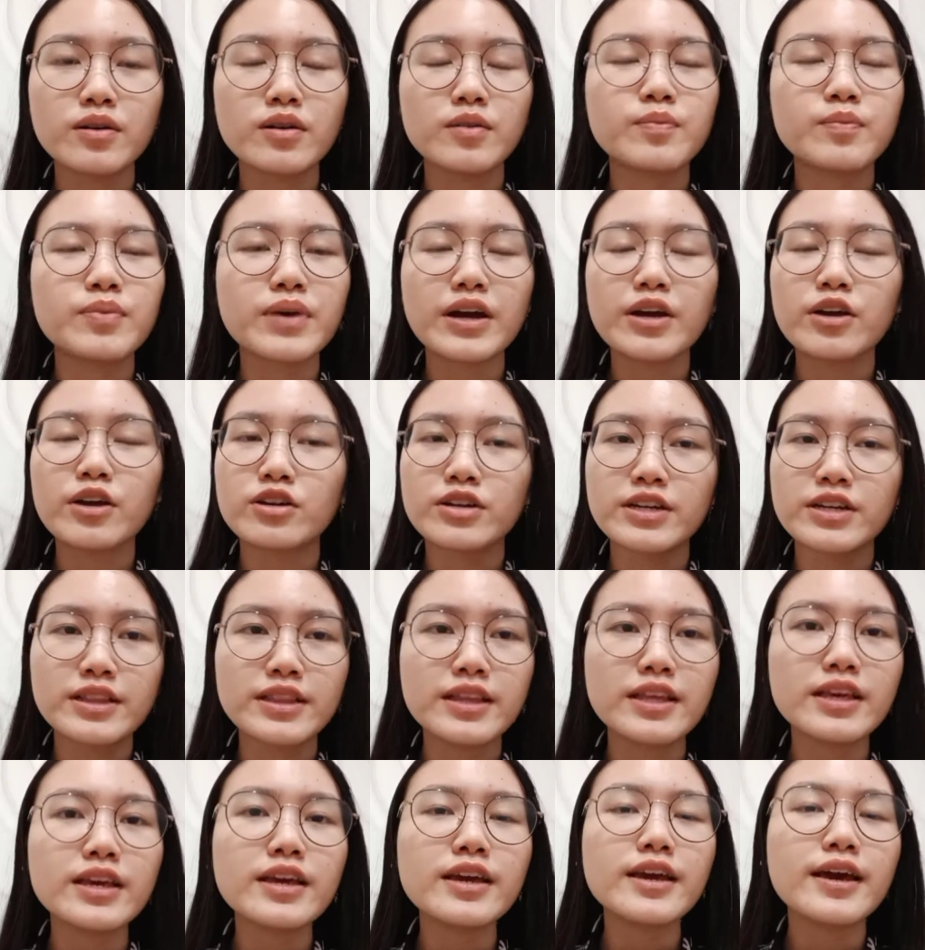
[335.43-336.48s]

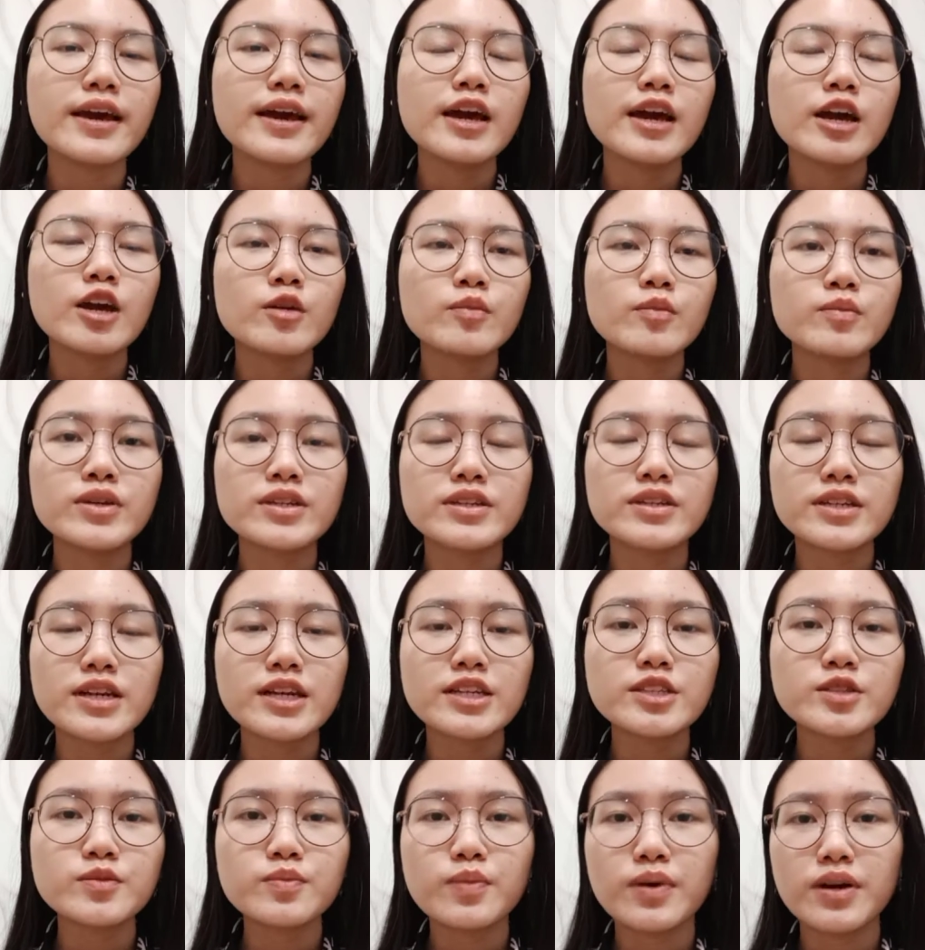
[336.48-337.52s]
priority, be
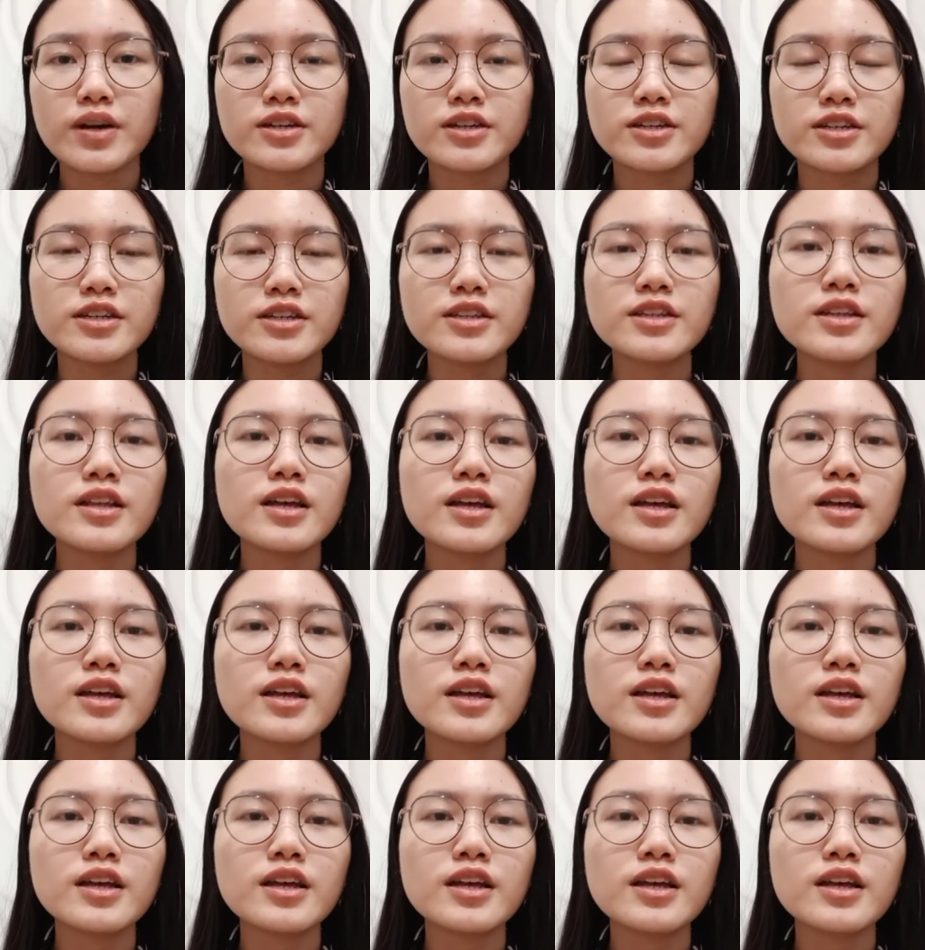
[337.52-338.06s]
transparent,